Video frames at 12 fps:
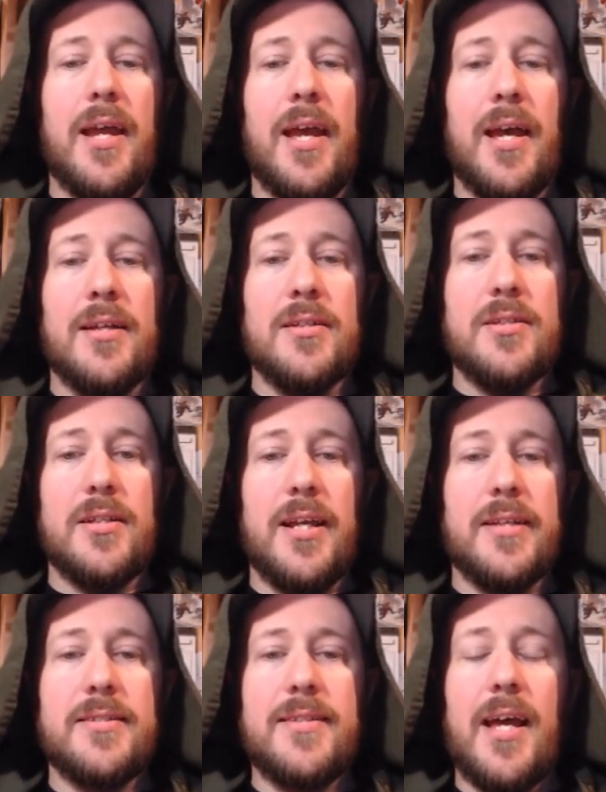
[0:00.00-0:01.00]
And
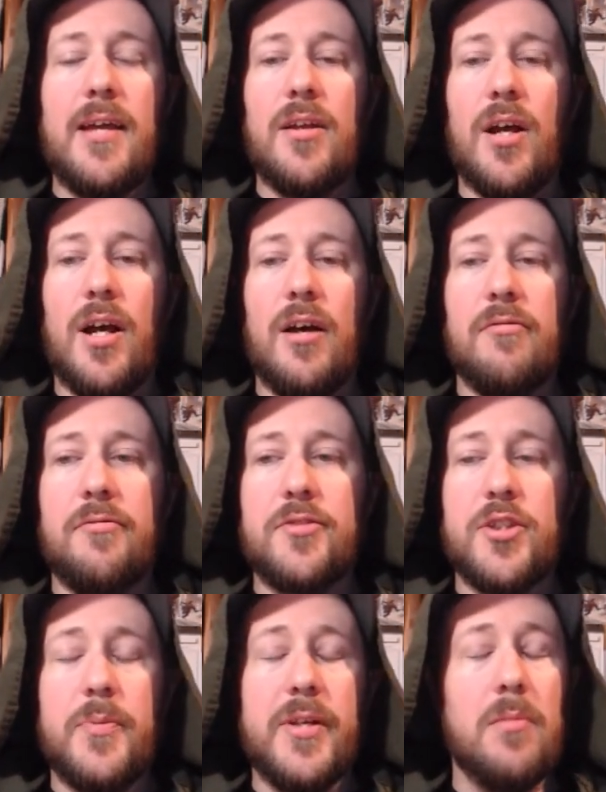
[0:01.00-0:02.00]
instead
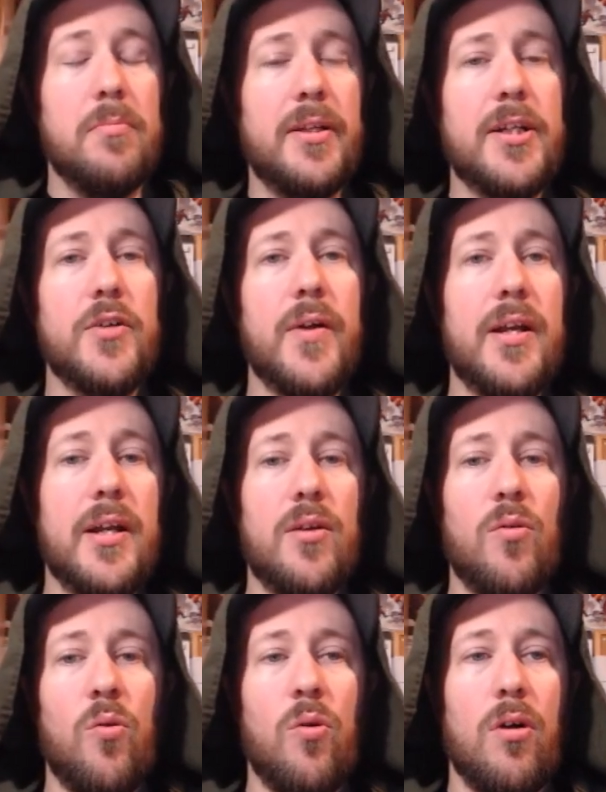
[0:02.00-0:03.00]
of just being
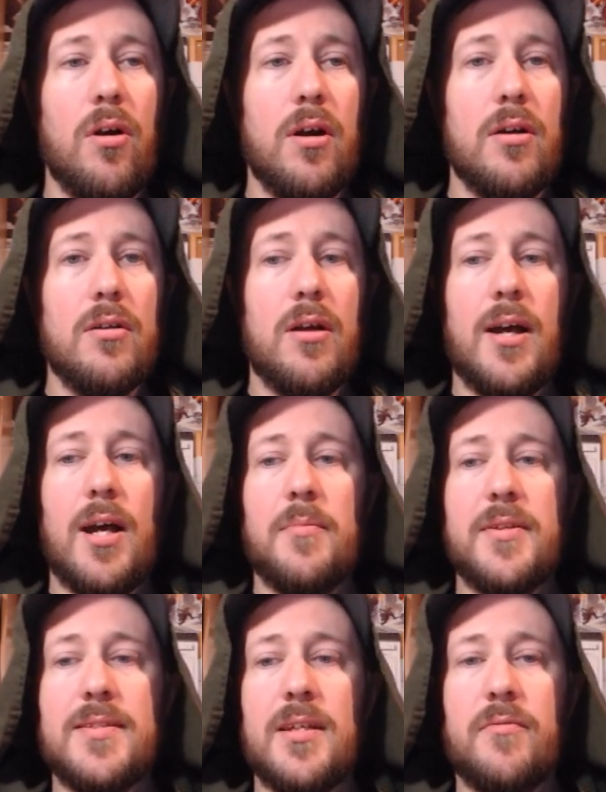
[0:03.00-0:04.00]
obliterated, or
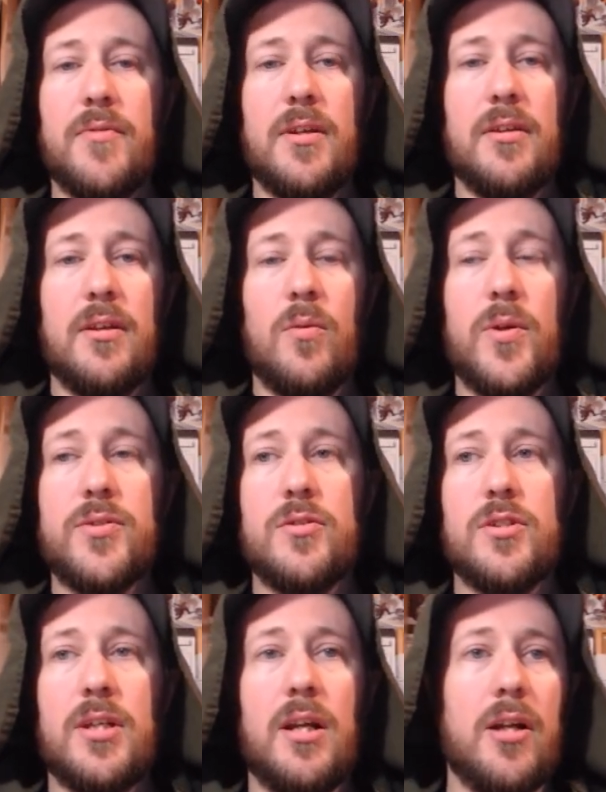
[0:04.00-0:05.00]
instead of the
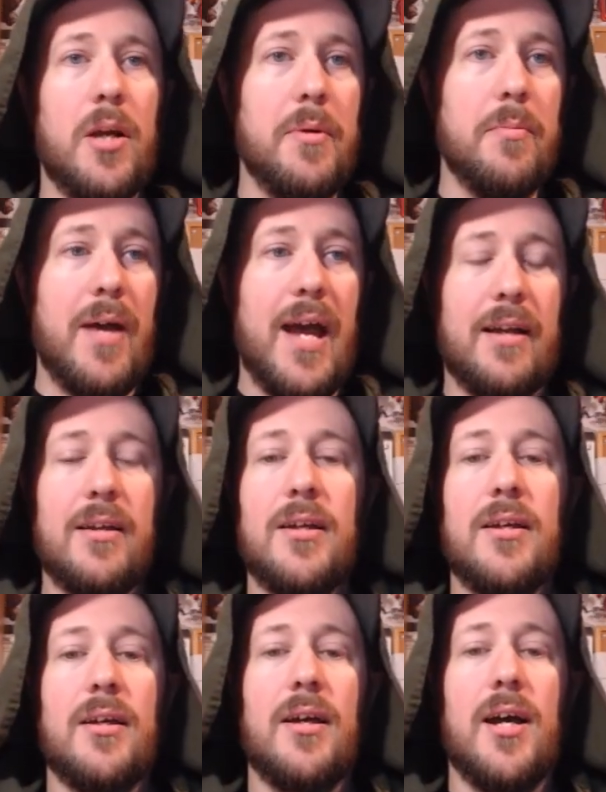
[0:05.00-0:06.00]
wizard just kind of coming
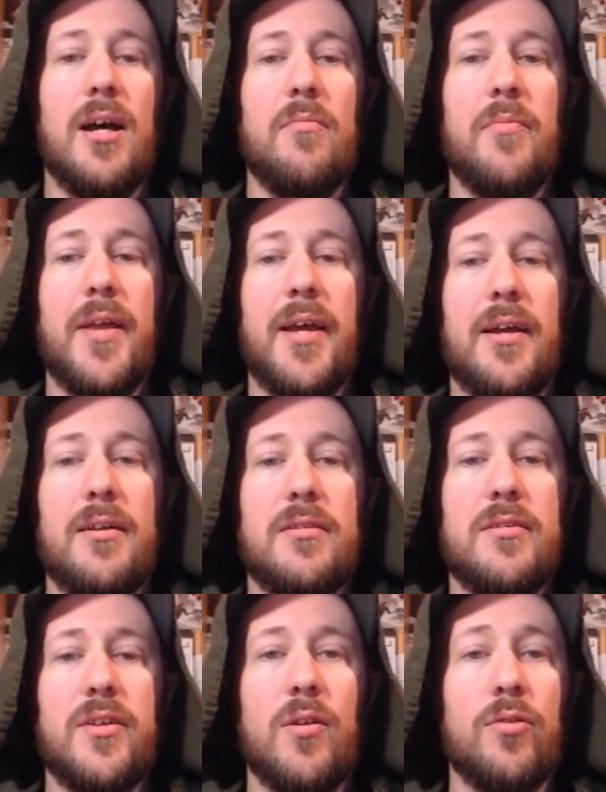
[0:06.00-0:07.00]
back
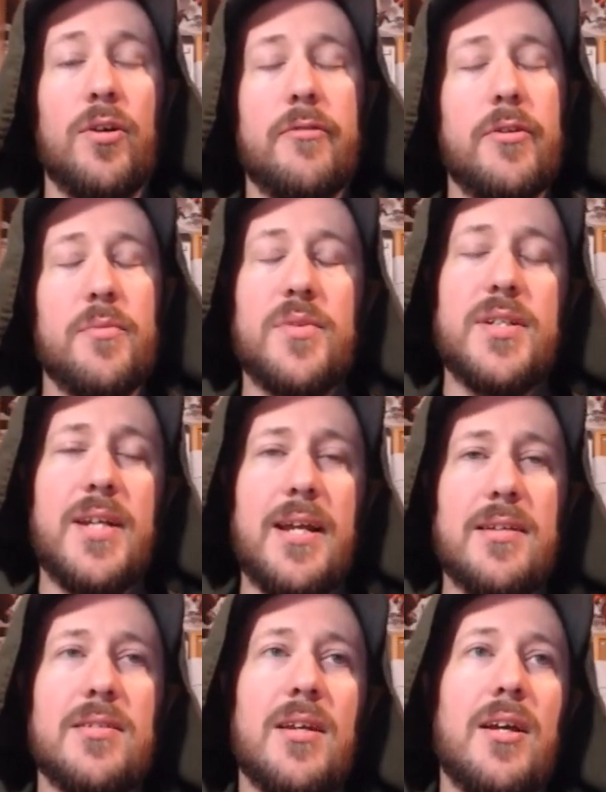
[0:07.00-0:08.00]
and learning from their
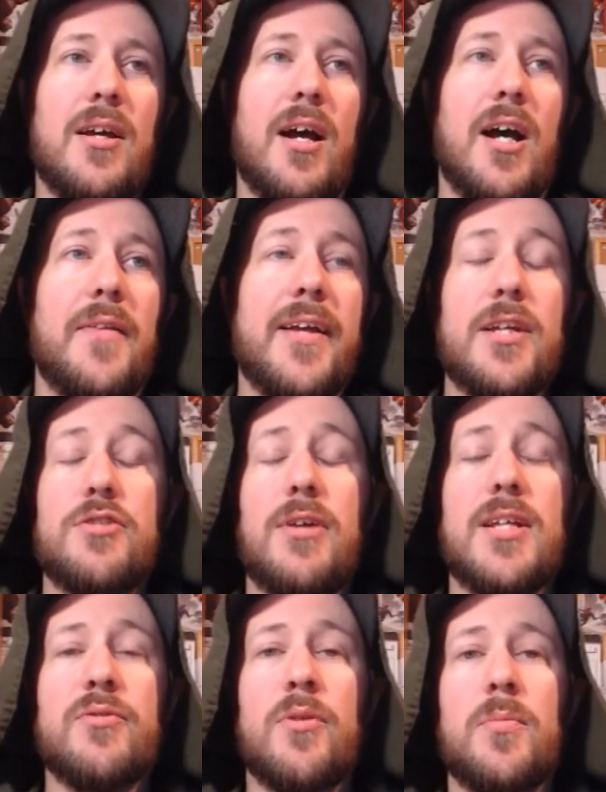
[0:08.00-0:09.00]
mistakes, they
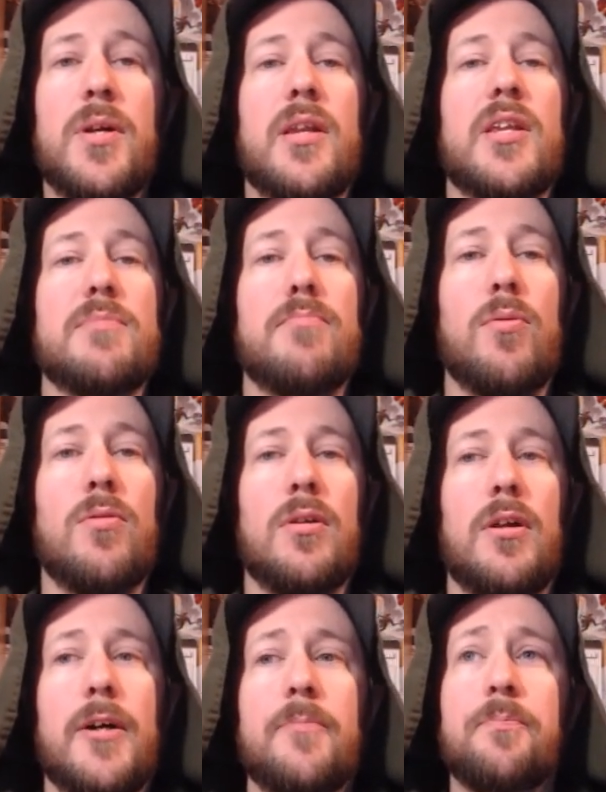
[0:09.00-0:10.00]
get transformed into this
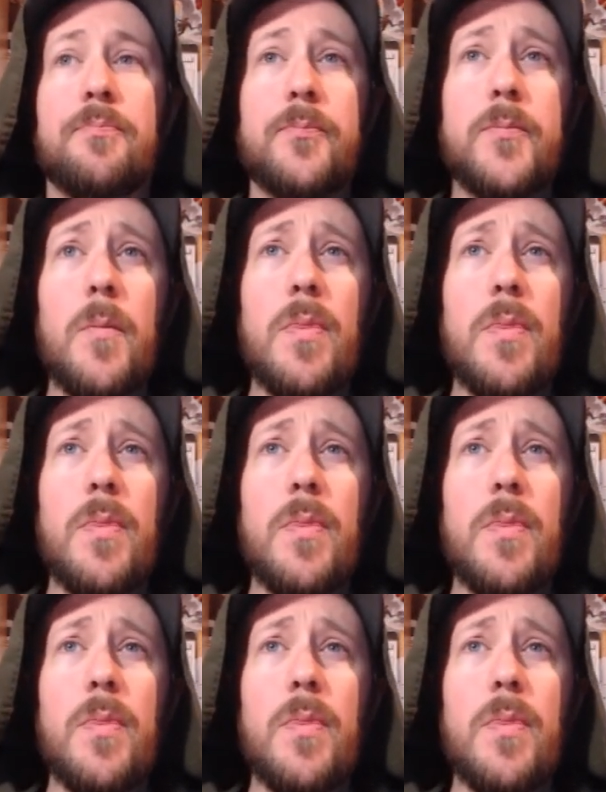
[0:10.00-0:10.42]
bone claw.